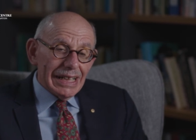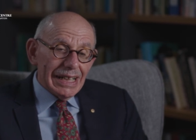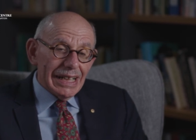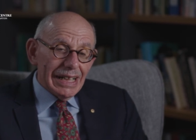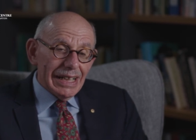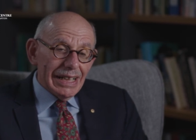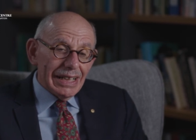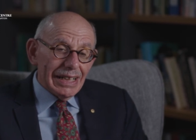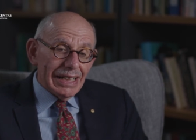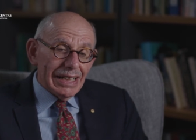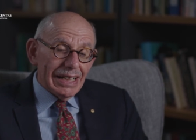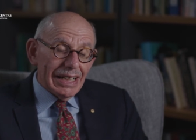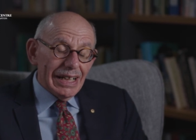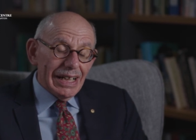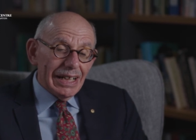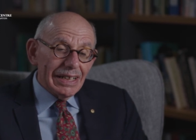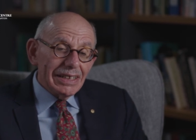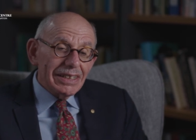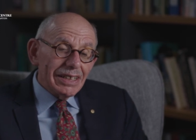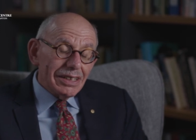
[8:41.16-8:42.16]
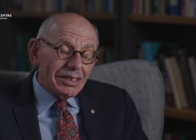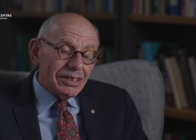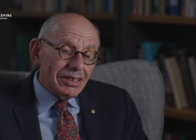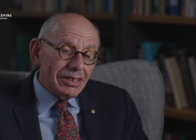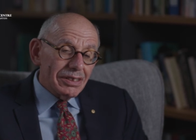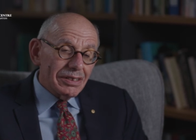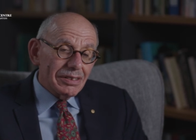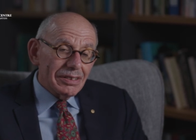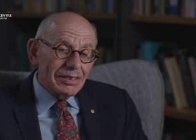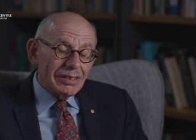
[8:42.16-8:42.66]
I
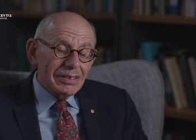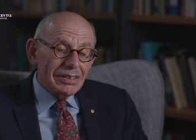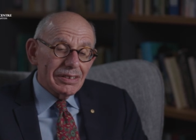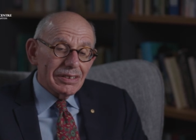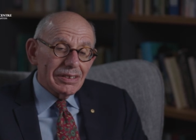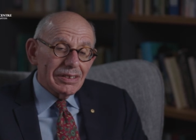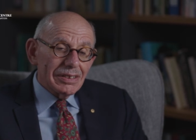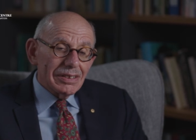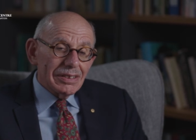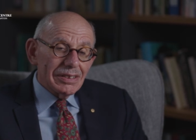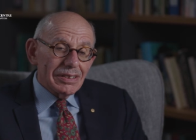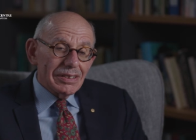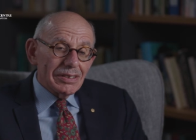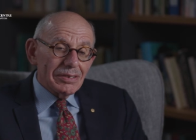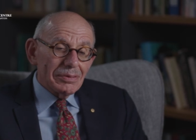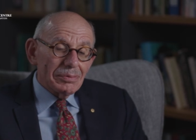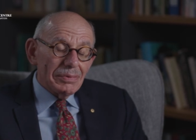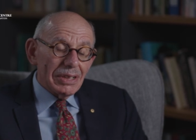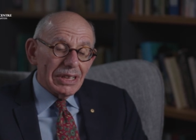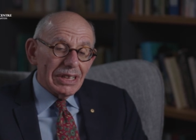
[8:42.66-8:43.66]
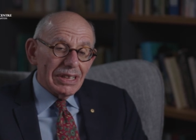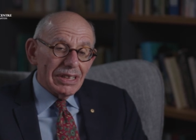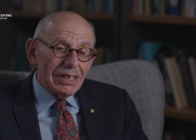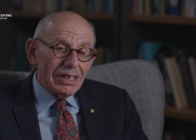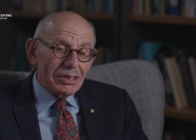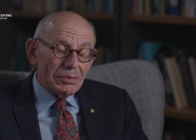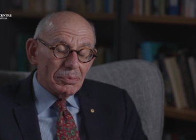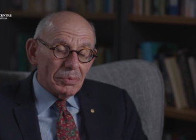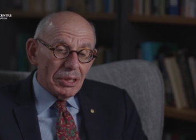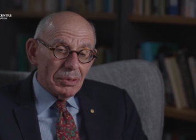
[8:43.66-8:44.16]
think many
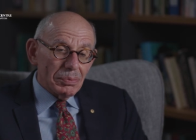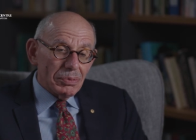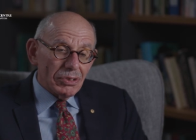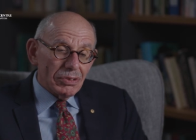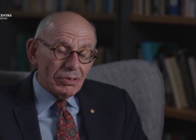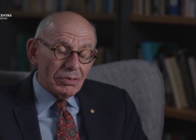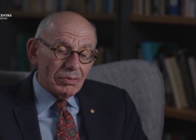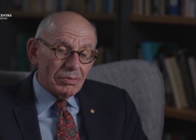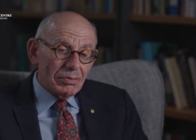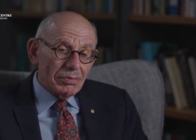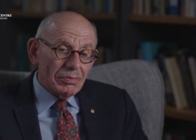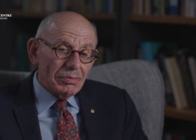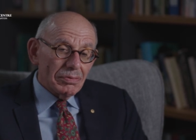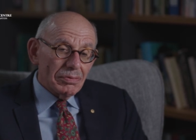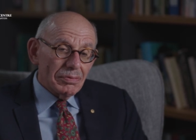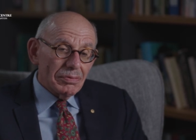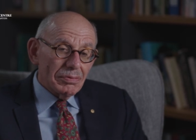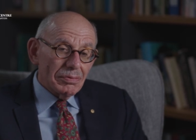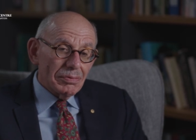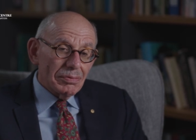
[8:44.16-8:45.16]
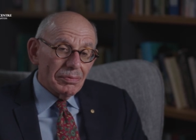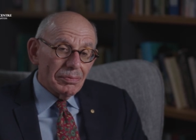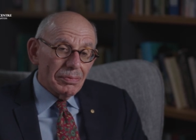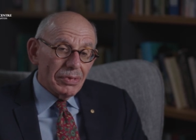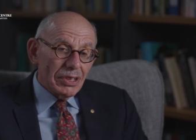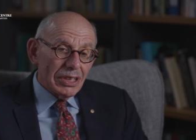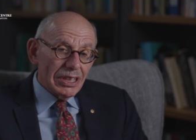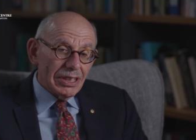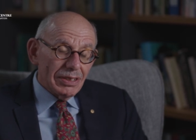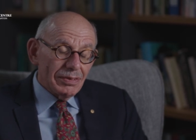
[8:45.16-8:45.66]
young people
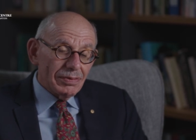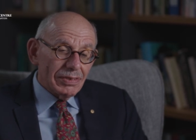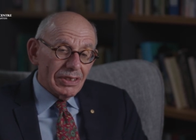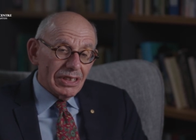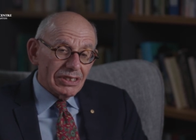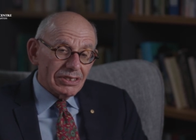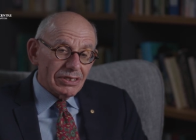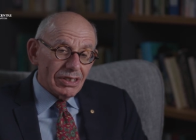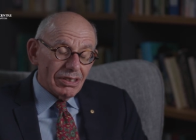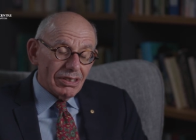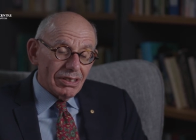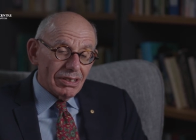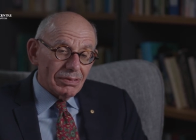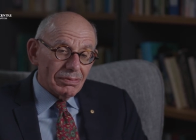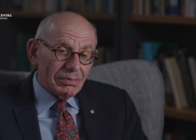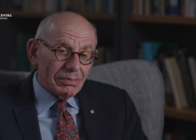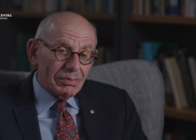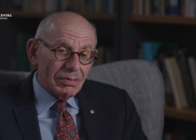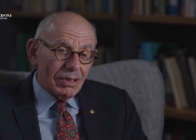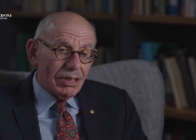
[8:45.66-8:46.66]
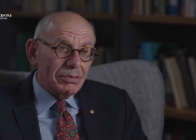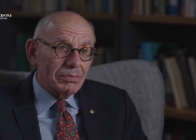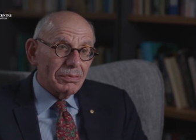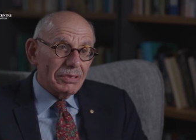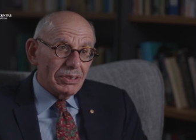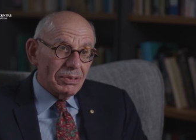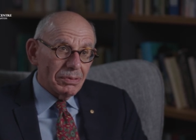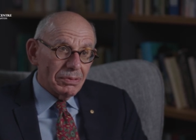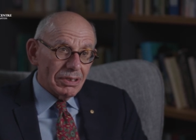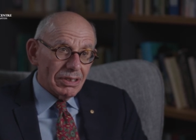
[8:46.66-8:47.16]
believe there's a lot wrong
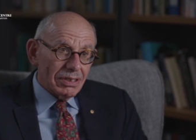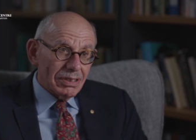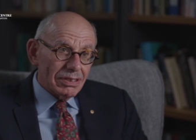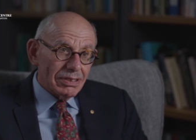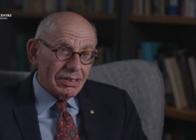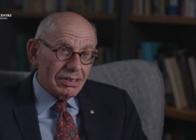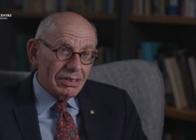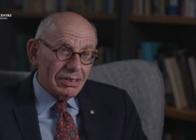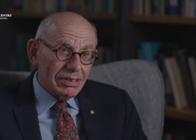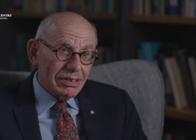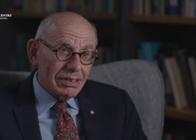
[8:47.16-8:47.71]
with the world,